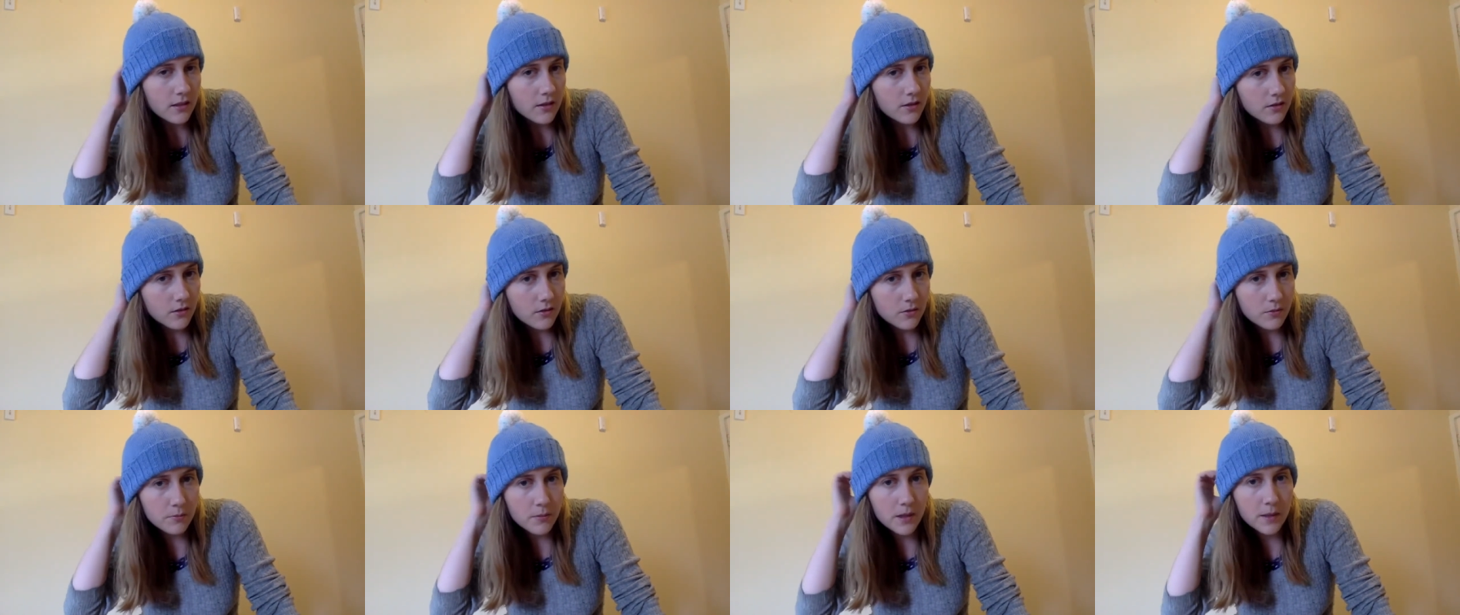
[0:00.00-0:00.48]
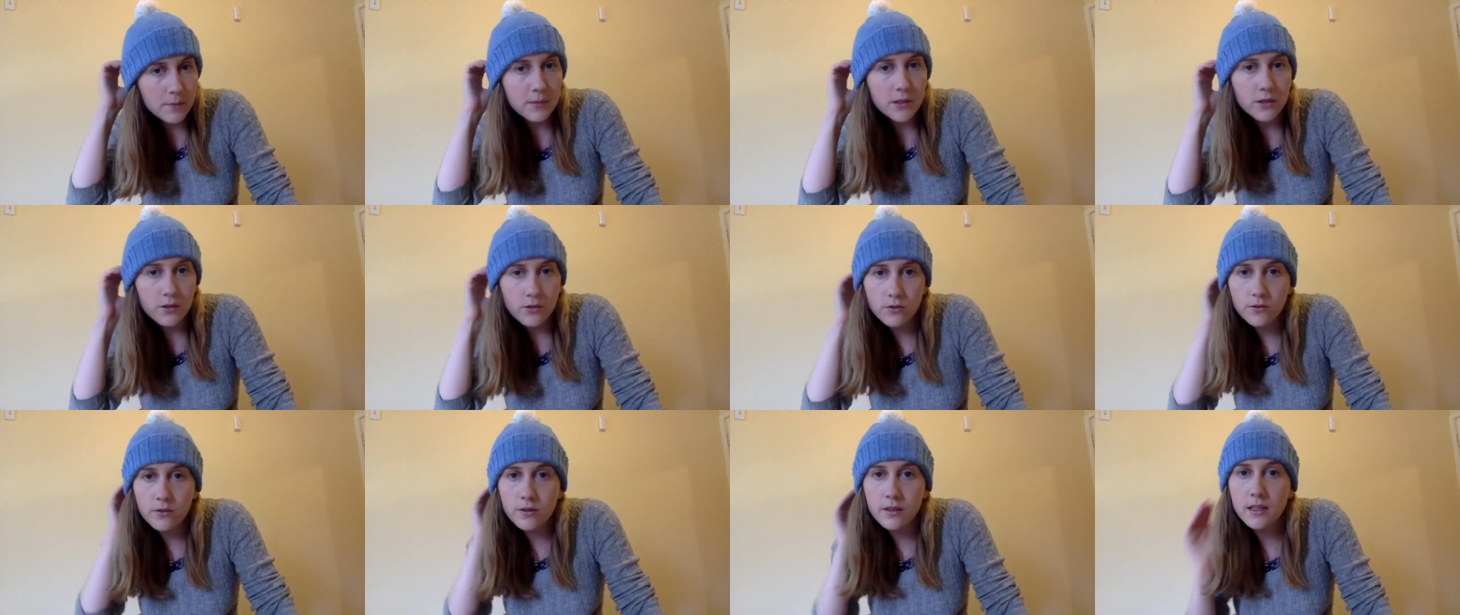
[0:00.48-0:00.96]
I thought it might be
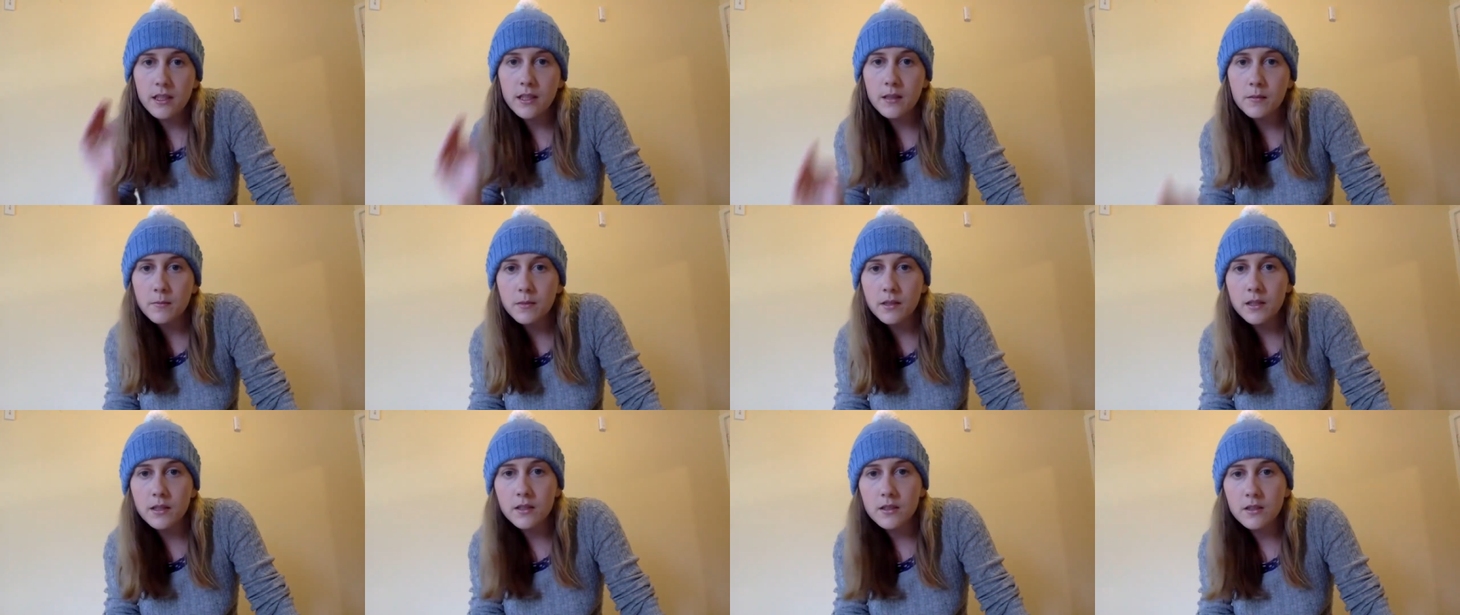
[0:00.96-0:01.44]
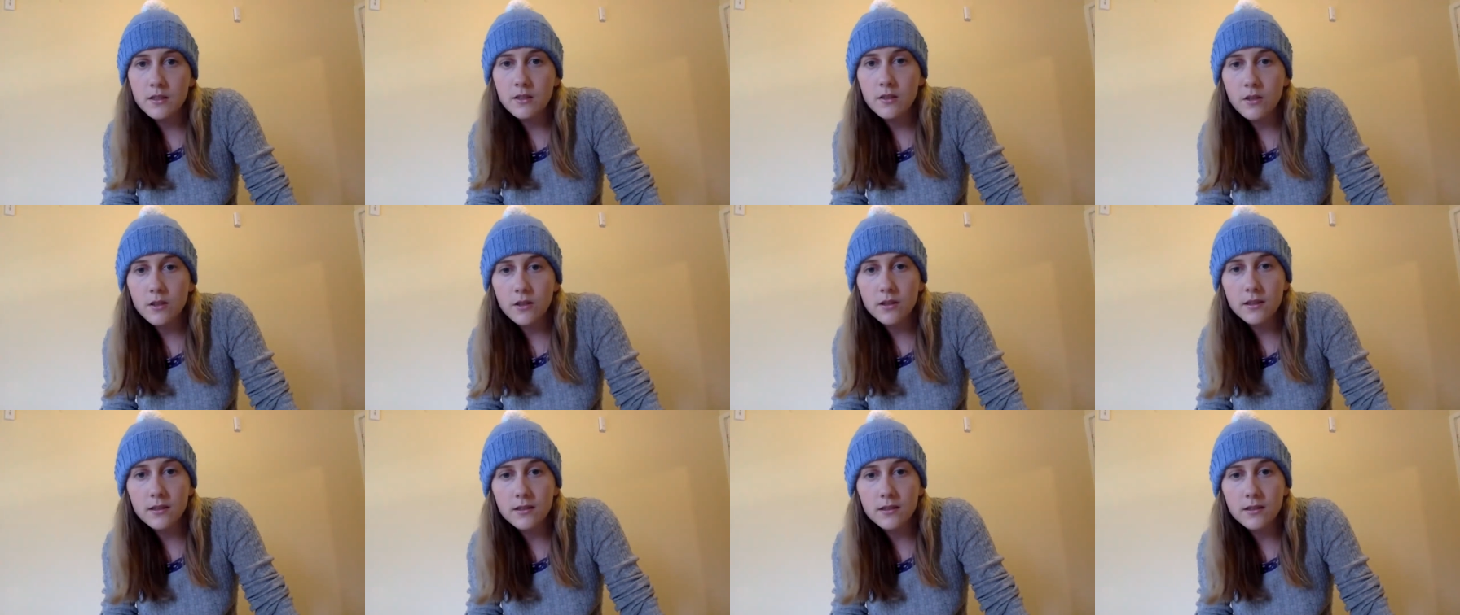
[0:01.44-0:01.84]
too thin, but it's not.